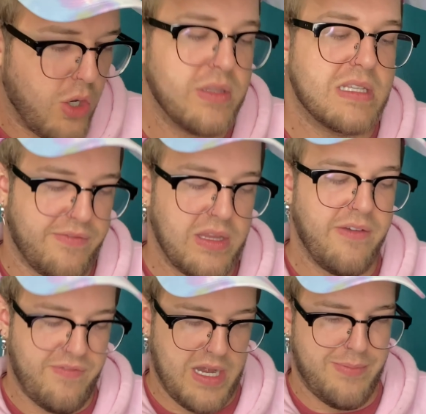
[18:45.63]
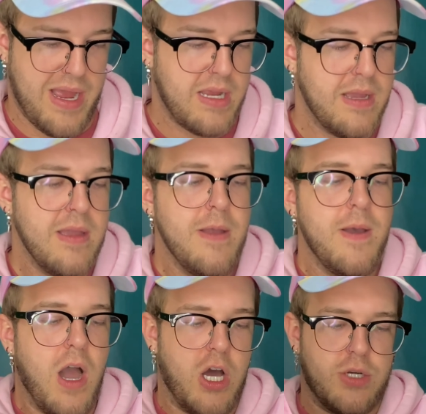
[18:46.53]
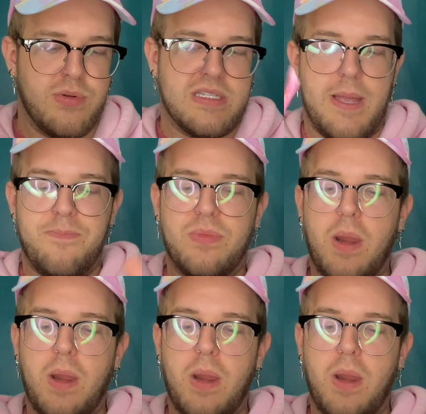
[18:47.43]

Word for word: No, it's definitely a fanny pack, 100%.